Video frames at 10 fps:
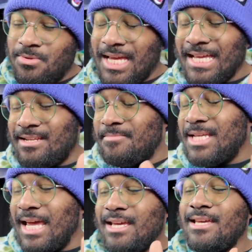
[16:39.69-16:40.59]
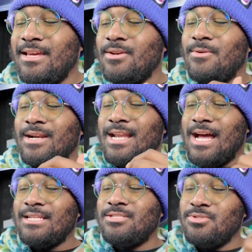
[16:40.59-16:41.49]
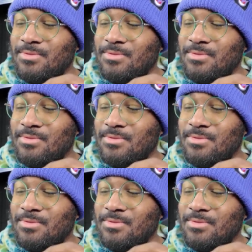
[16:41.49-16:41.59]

Do they end up taking it or not?